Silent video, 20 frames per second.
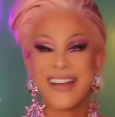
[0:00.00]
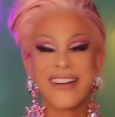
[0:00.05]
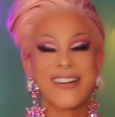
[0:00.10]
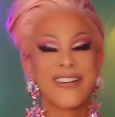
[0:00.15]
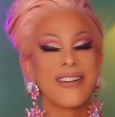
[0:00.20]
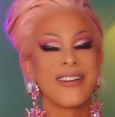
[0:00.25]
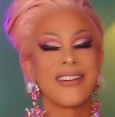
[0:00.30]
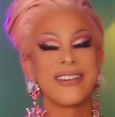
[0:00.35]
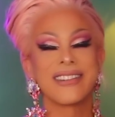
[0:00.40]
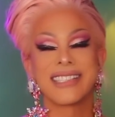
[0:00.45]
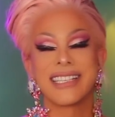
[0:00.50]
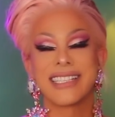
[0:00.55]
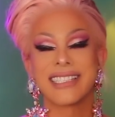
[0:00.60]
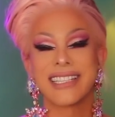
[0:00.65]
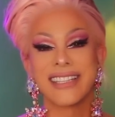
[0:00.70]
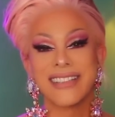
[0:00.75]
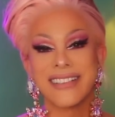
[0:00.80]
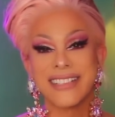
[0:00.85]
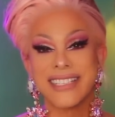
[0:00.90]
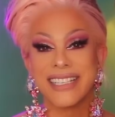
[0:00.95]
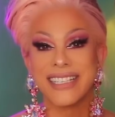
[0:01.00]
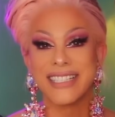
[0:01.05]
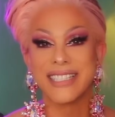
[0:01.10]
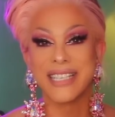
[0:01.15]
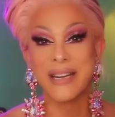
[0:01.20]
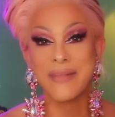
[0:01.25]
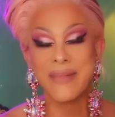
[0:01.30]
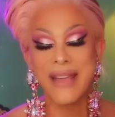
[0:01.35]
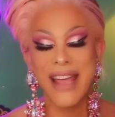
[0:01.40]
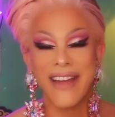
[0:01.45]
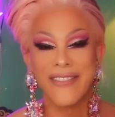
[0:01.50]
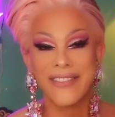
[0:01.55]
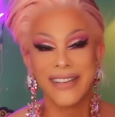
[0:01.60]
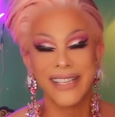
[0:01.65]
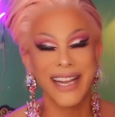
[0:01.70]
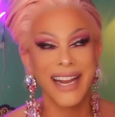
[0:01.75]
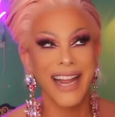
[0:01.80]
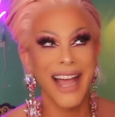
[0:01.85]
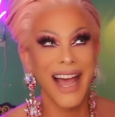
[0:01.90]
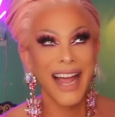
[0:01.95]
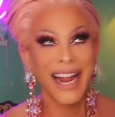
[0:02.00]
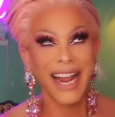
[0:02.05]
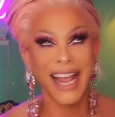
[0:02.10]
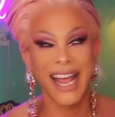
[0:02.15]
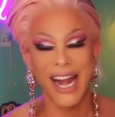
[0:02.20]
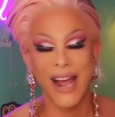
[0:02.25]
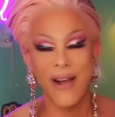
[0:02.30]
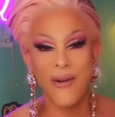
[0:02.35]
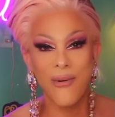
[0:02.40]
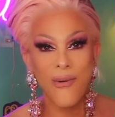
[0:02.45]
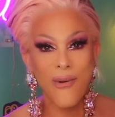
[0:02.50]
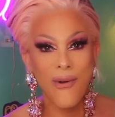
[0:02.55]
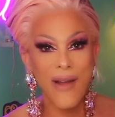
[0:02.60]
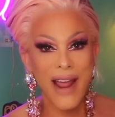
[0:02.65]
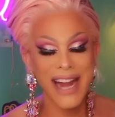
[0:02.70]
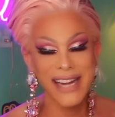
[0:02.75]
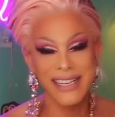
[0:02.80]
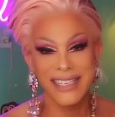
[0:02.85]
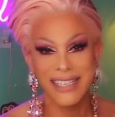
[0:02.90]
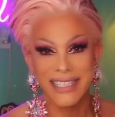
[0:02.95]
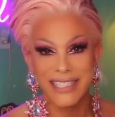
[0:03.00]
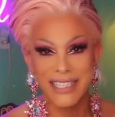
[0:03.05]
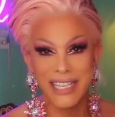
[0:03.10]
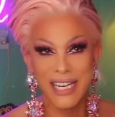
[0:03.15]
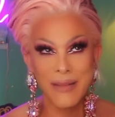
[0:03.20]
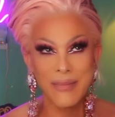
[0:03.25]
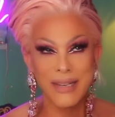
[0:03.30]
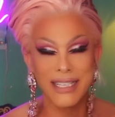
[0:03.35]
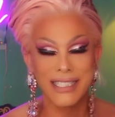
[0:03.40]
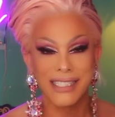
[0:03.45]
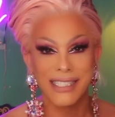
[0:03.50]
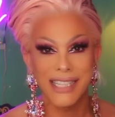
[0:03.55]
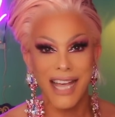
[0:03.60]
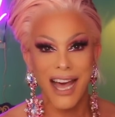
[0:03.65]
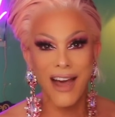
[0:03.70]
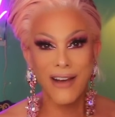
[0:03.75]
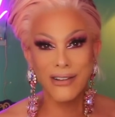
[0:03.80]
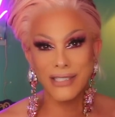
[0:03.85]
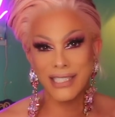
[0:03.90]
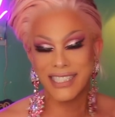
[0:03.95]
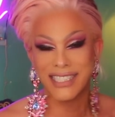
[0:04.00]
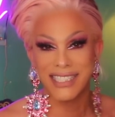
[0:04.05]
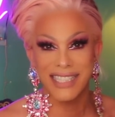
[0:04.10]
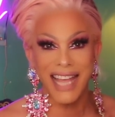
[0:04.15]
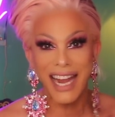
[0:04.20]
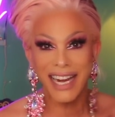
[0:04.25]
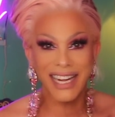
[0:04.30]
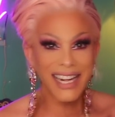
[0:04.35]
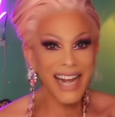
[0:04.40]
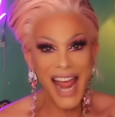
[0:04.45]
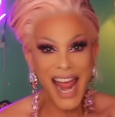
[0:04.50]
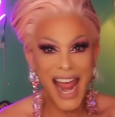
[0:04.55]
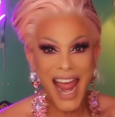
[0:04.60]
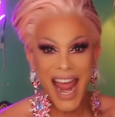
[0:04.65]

Girl, season 13 is gonna be everything. I cannot wait. It's gonna be so sickening.